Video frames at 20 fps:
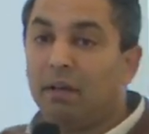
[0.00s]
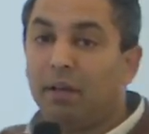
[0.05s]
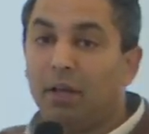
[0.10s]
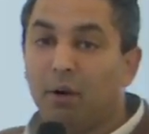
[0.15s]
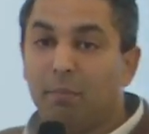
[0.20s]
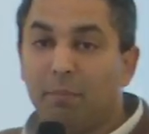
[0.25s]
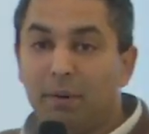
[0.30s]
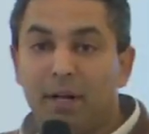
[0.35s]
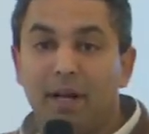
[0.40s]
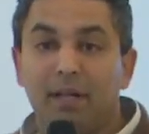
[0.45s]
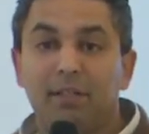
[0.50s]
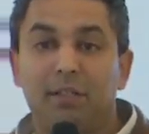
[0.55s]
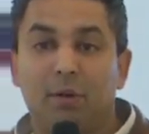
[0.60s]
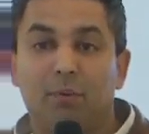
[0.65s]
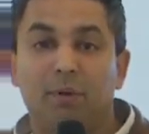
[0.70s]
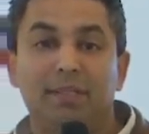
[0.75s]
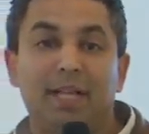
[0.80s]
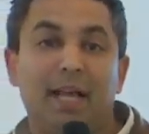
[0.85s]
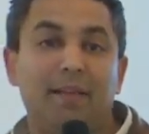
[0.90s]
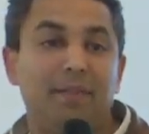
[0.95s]
You know, Mudassir
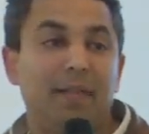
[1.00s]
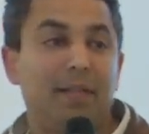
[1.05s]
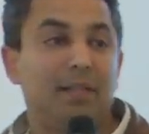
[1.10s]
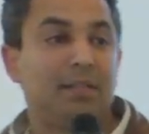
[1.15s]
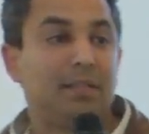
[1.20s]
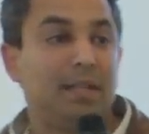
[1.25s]
was at that